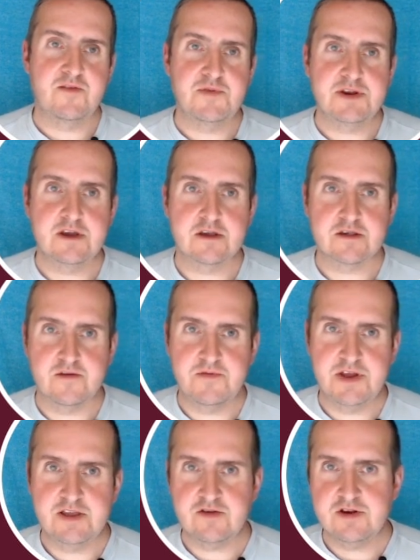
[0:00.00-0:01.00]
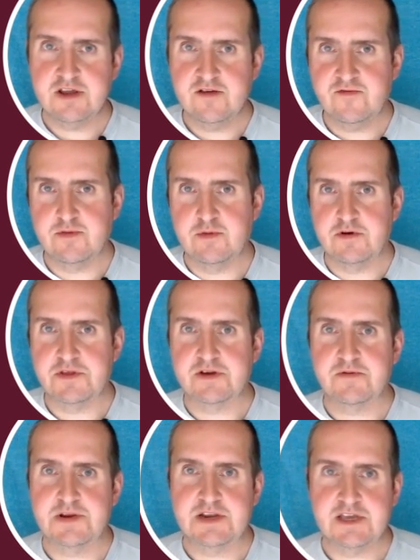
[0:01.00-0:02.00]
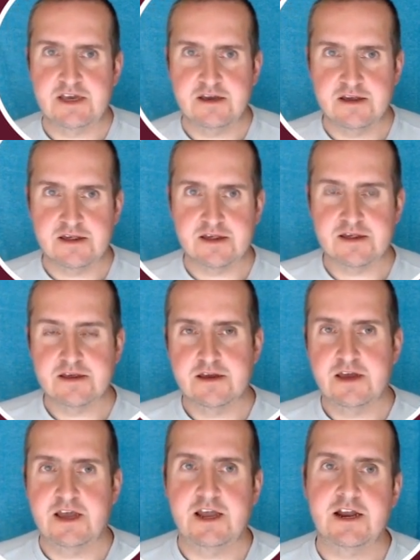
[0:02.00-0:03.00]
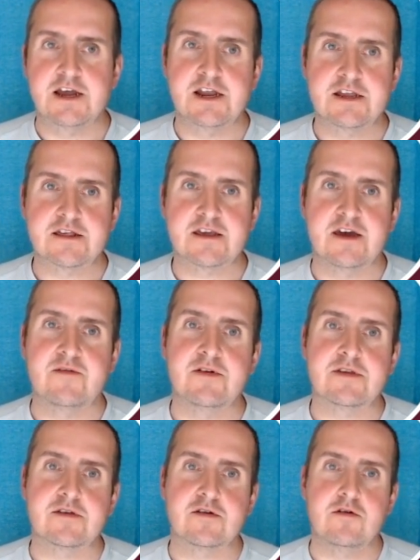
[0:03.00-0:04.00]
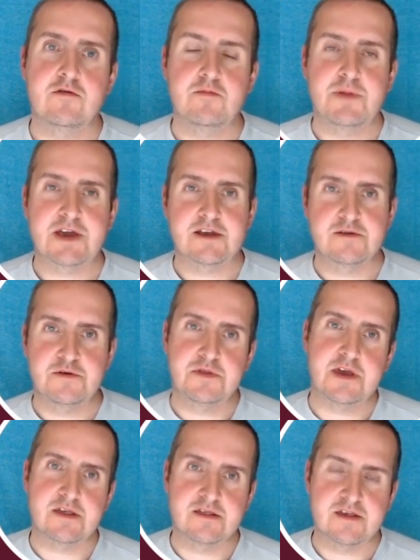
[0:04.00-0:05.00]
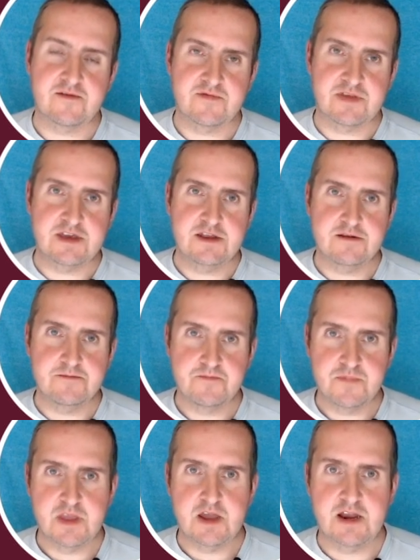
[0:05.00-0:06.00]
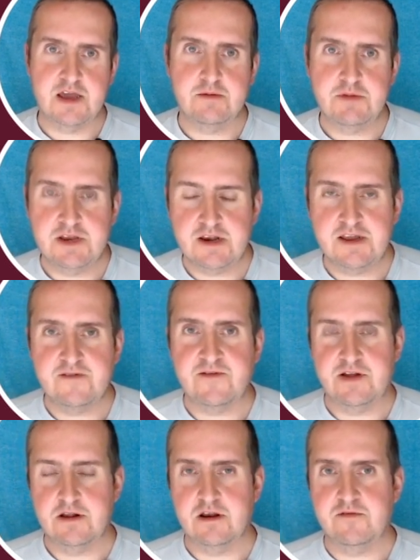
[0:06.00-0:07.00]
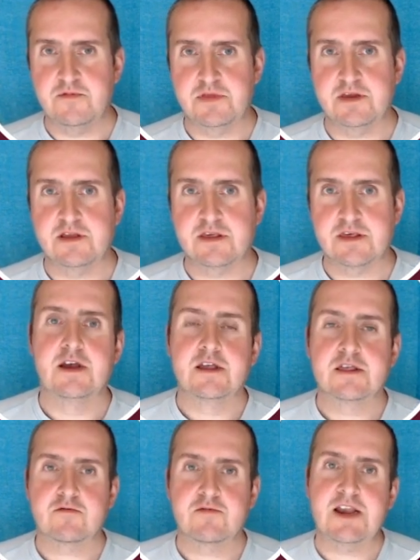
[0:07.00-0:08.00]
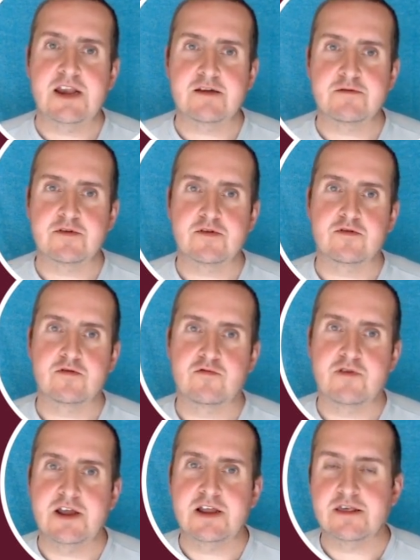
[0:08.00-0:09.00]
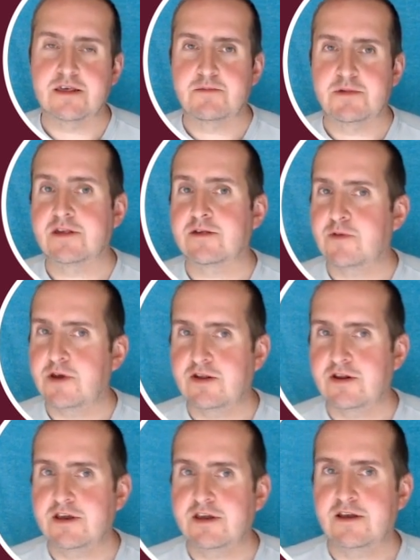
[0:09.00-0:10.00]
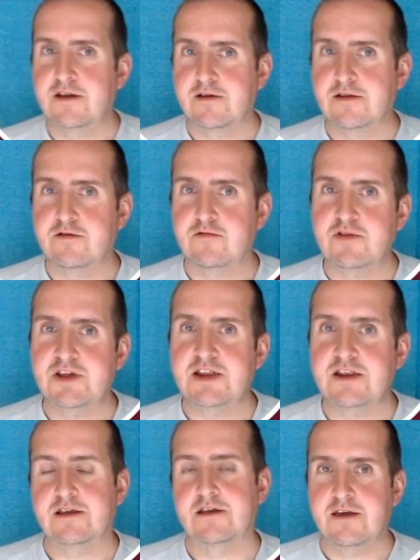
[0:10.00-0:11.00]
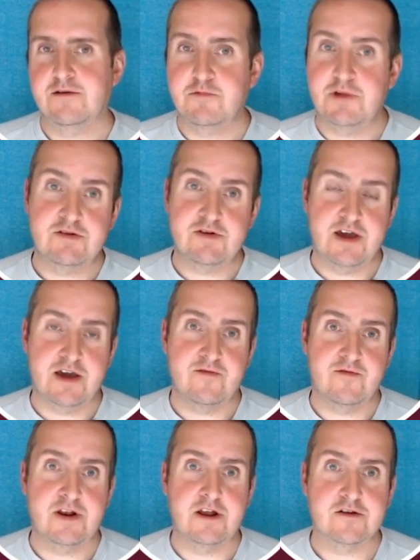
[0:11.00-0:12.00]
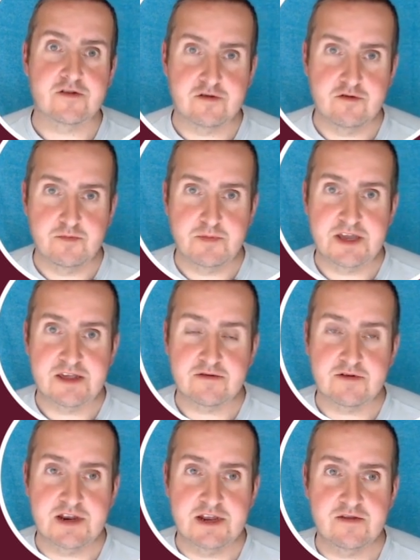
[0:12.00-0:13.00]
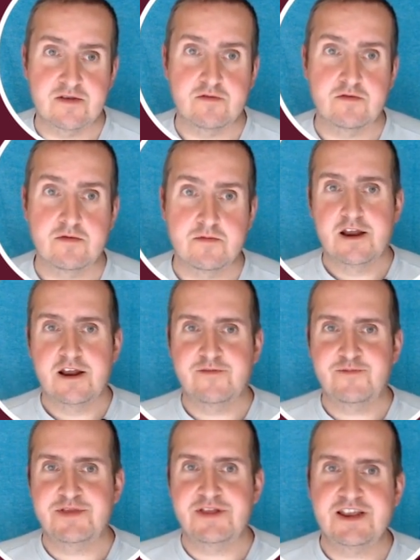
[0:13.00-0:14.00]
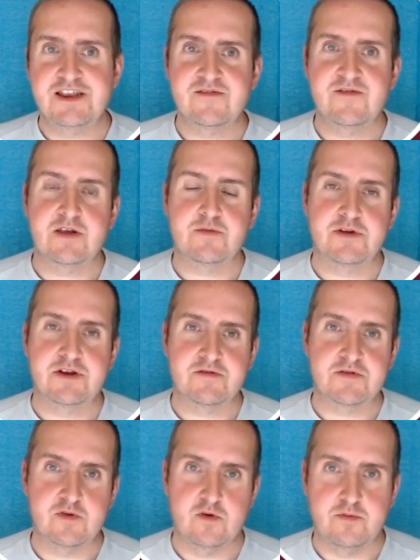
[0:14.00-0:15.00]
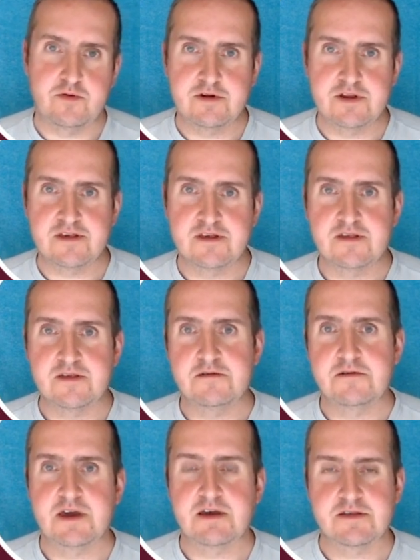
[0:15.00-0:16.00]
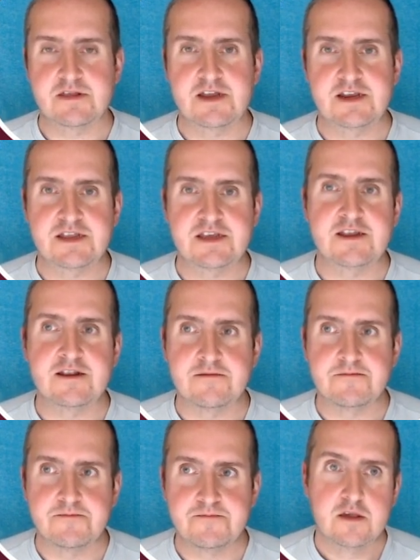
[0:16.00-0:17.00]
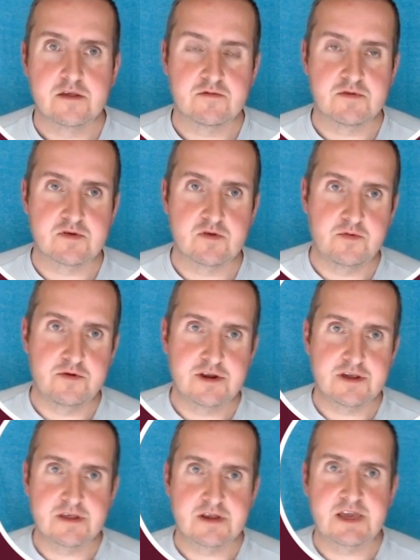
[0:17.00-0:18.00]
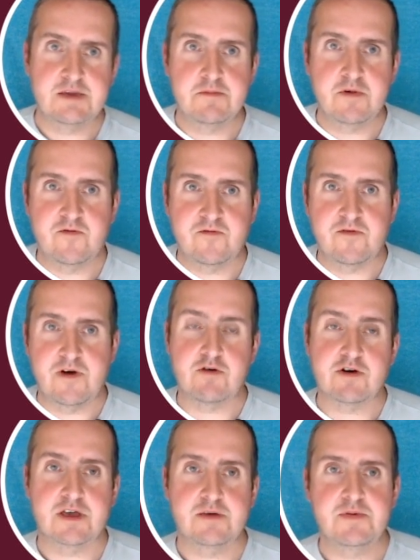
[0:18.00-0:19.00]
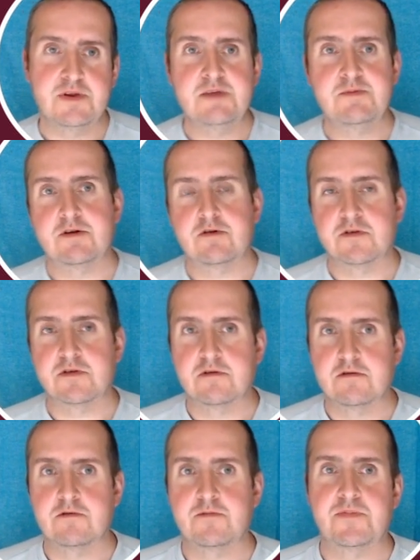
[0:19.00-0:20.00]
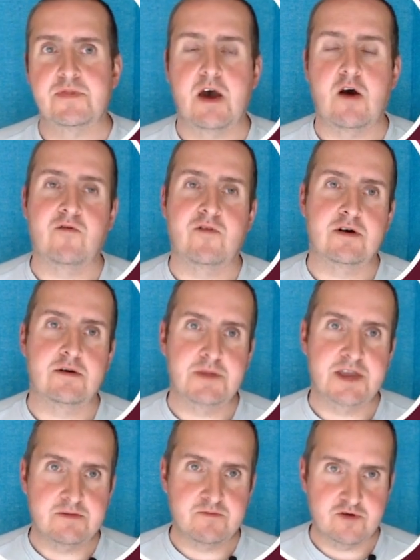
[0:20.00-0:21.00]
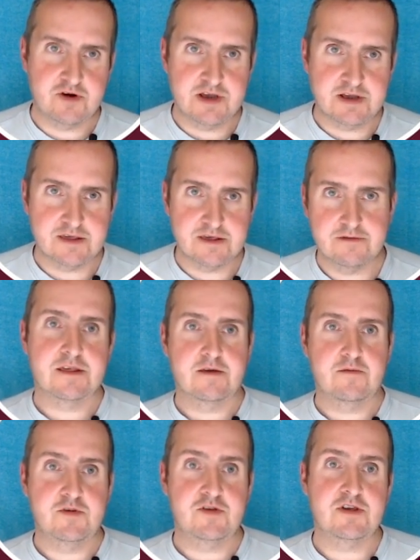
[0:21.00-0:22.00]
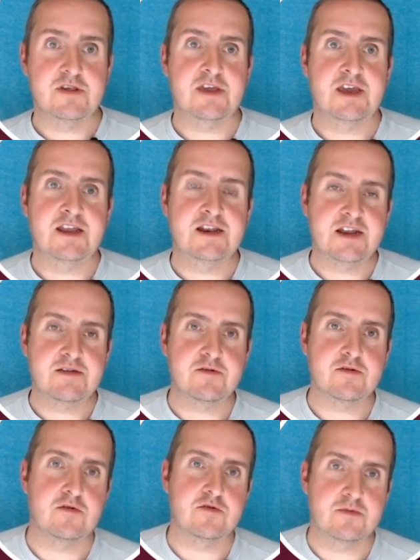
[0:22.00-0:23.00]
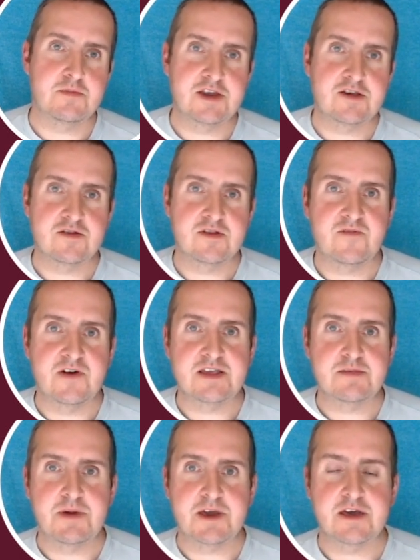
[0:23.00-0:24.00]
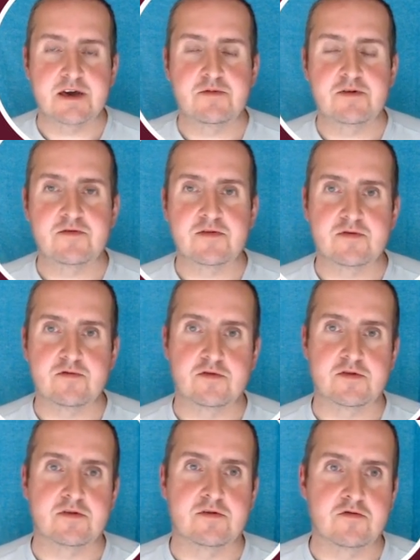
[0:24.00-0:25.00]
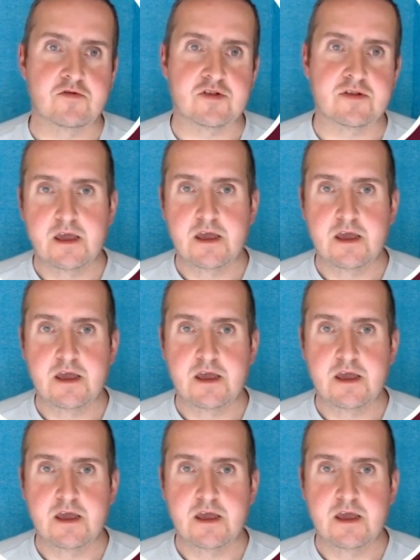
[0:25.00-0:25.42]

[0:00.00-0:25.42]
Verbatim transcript: been a software engineer for more than 20 years and I discovered Go back in 2017 and I immediately fell in love with it. It's a great language to write, but especially to read when you have a large code base to get into. I've been the lead developer at RestorePoint since 2019. RestorePoint is the name of our company, but also of our main product which is a network automation device backup and restore solution.